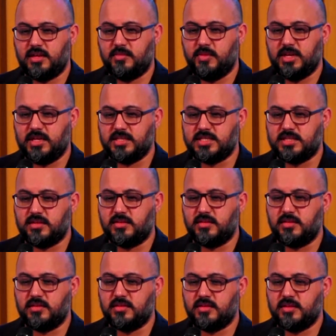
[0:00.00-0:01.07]
we can
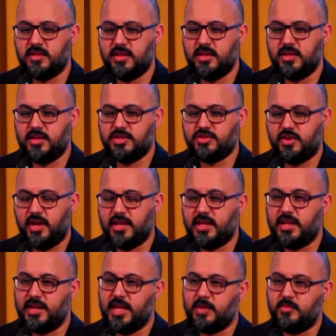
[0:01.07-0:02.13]
still try and
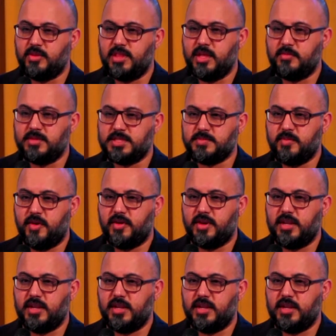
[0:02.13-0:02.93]
connect with him in spirit.